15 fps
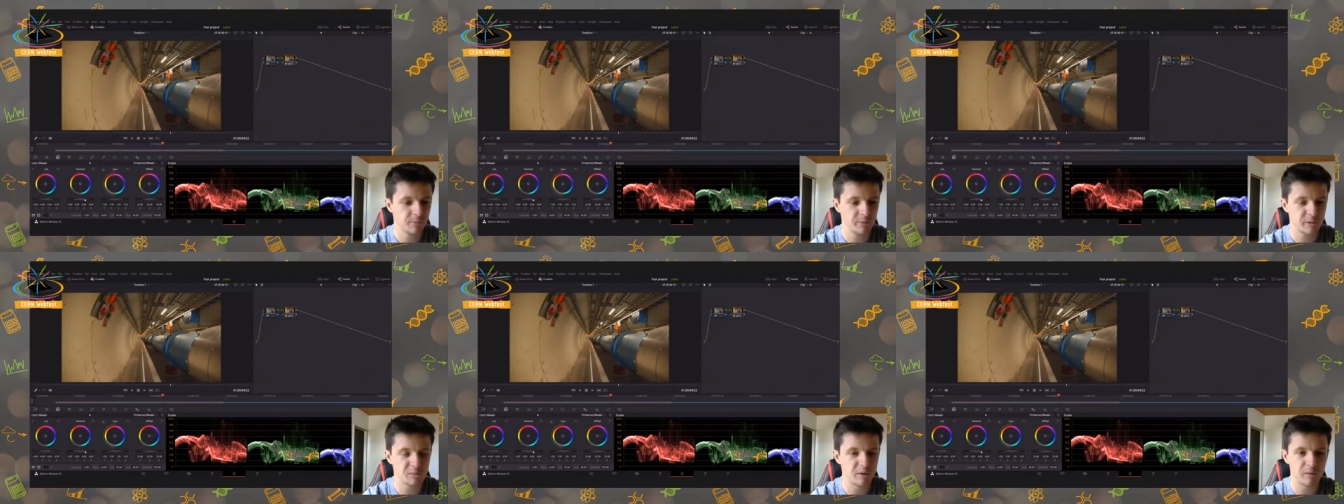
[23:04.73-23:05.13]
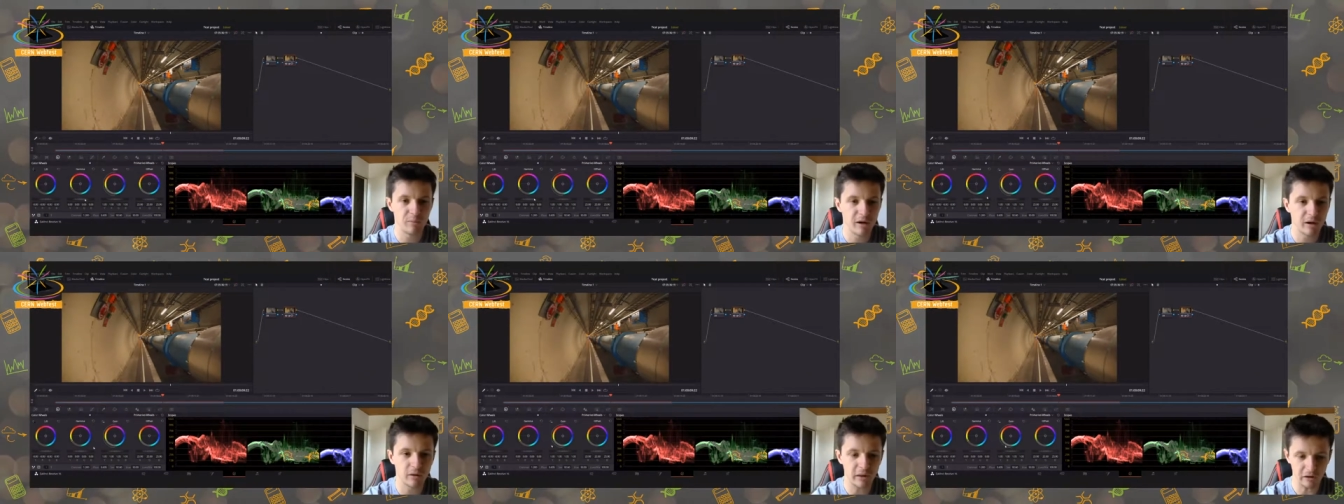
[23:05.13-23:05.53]
just by
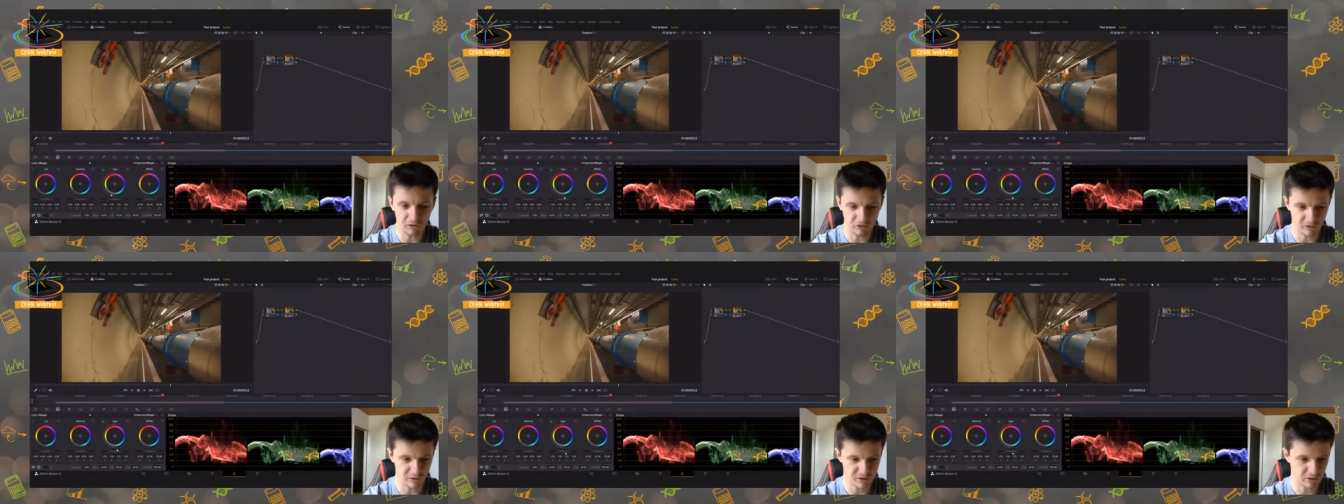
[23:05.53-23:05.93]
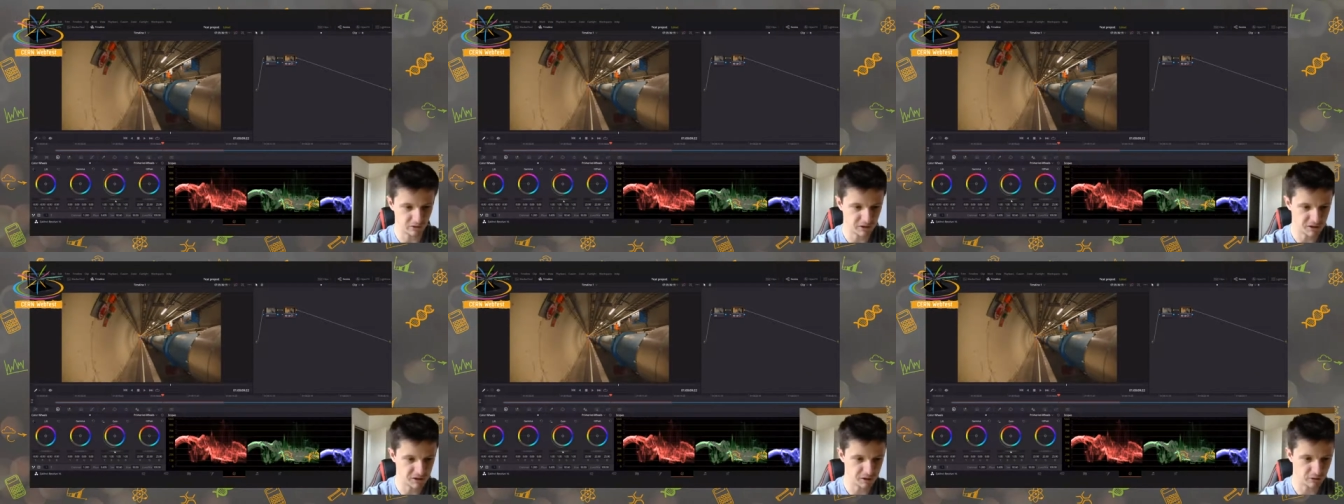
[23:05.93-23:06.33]
playing on their phones and on
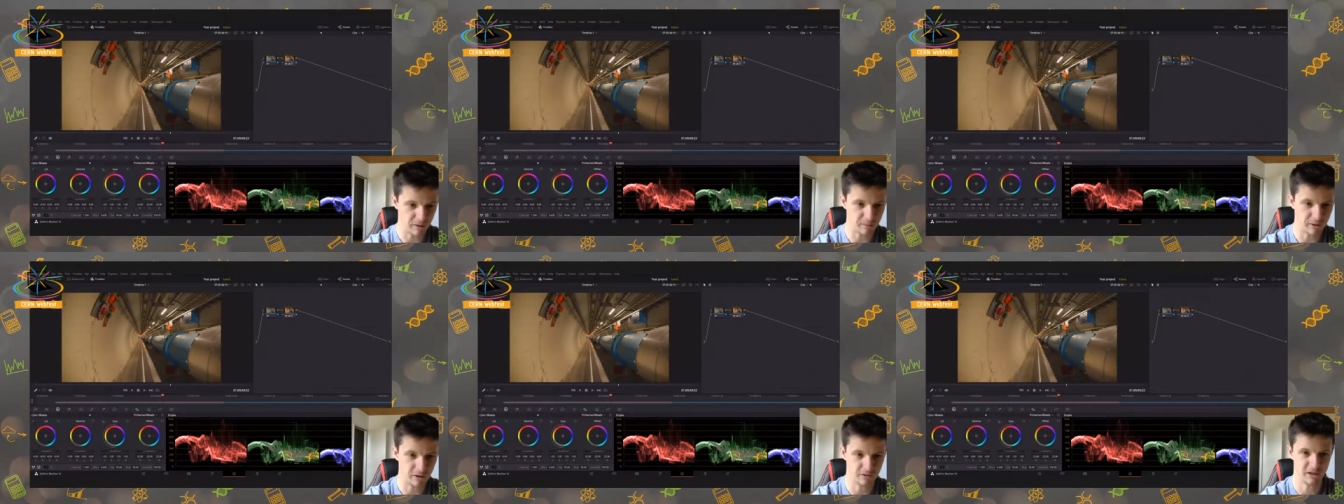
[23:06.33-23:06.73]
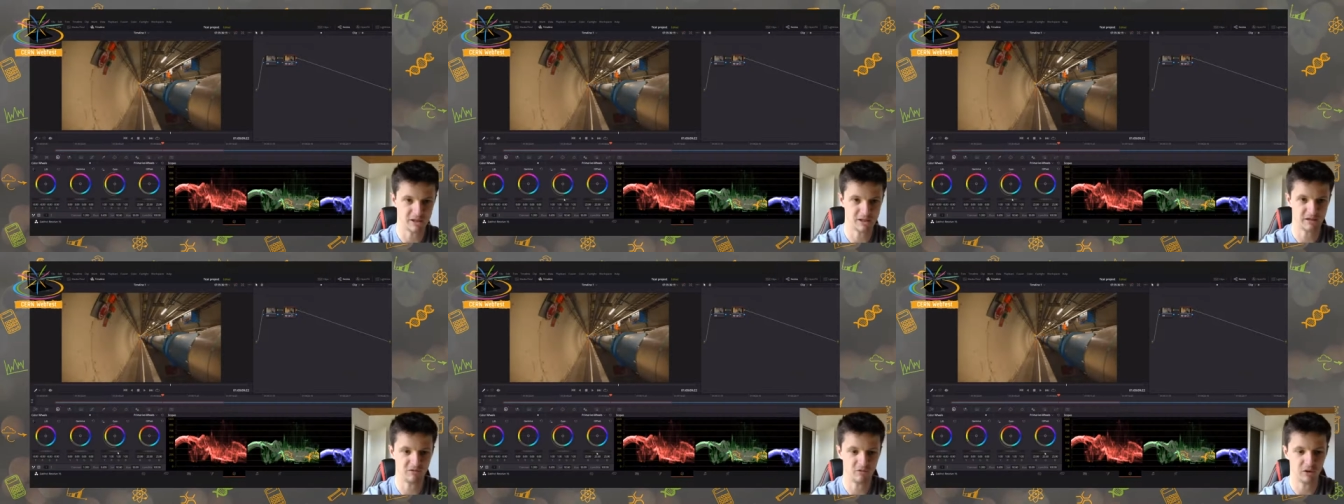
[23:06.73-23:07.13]
Instagram
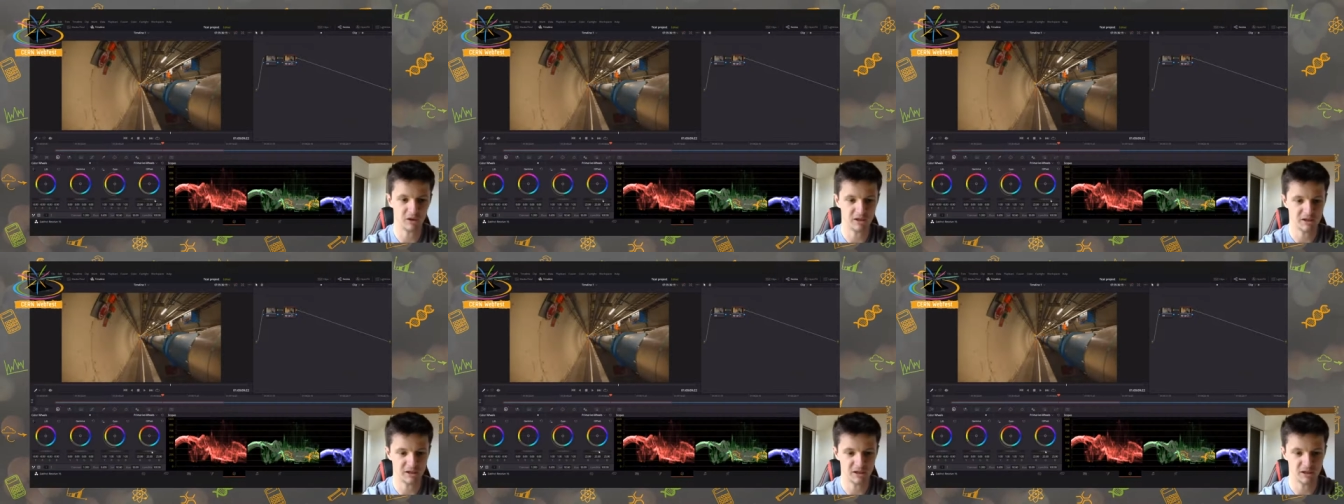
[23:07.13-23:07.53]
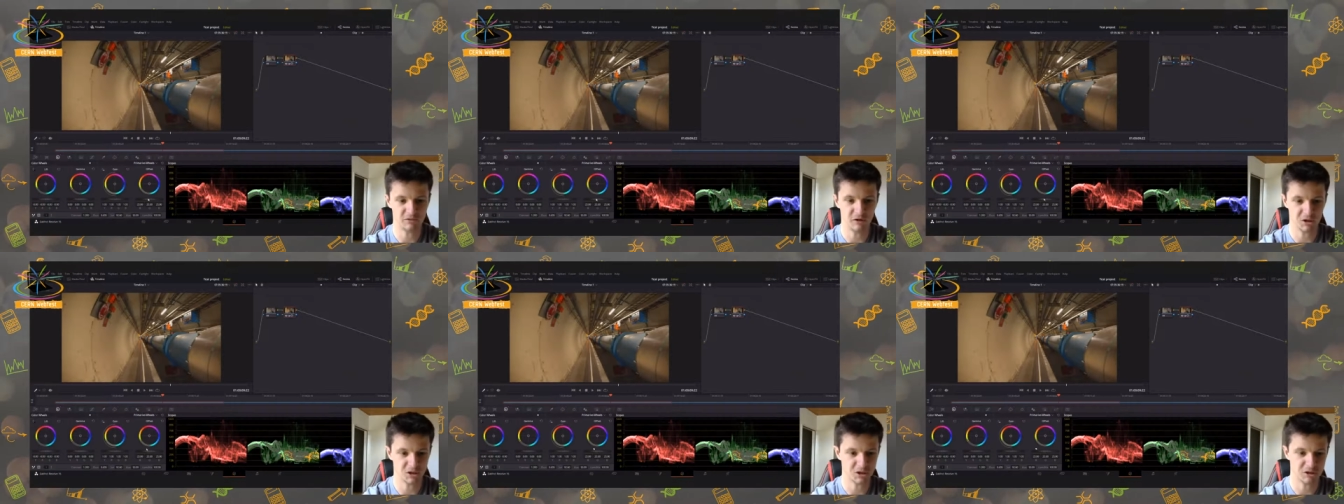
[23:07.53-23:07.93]
nowadays, everybody sees
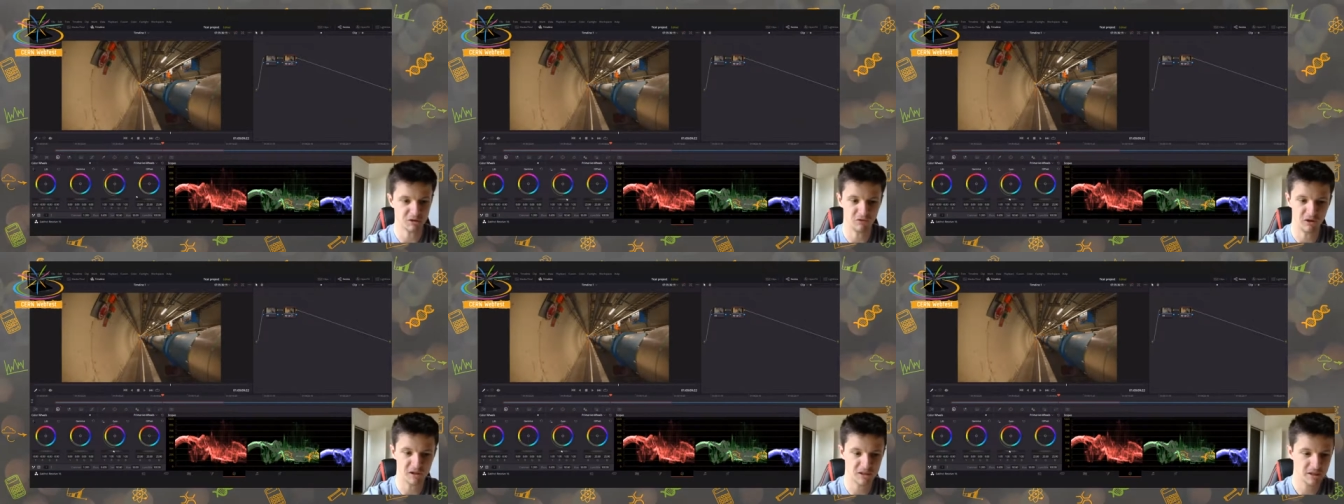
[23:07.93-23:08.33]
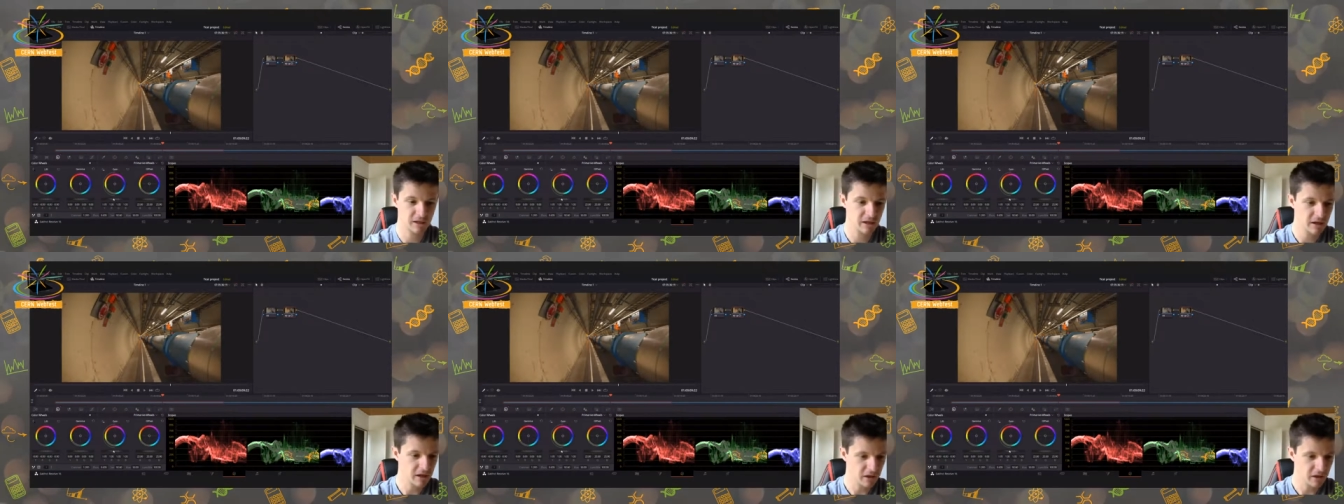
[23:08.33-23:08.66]
versions of this.